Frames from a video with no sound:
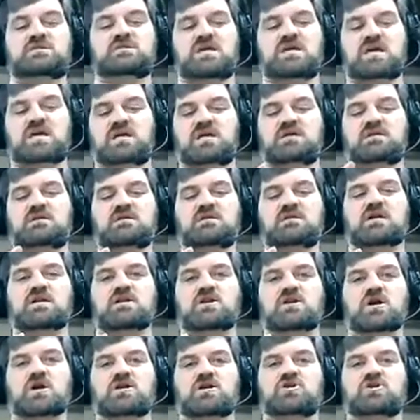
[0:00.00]
take a
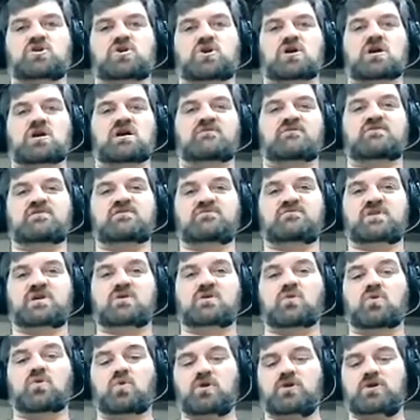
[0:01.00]
notch off of the
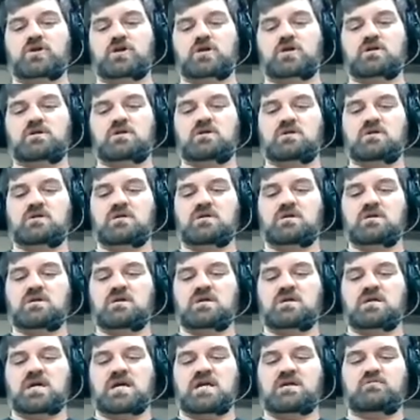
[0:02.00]
corner
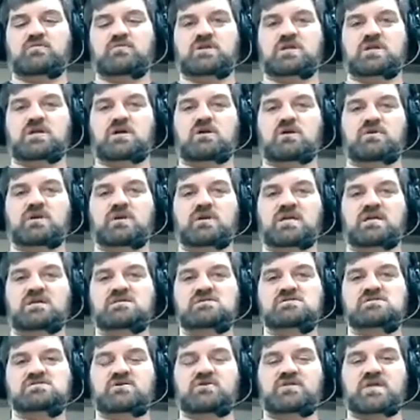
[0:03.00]
and it would go in
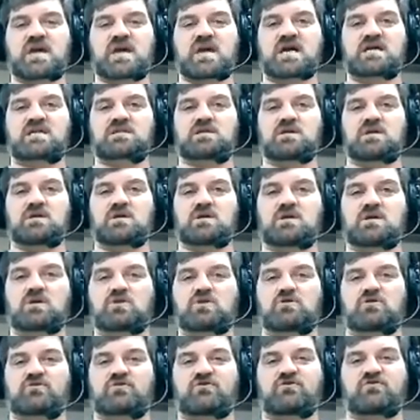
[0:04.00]
so that
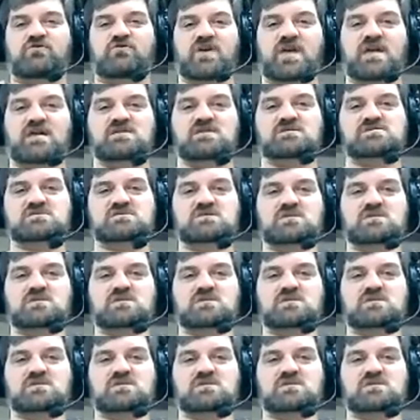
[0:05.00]
your face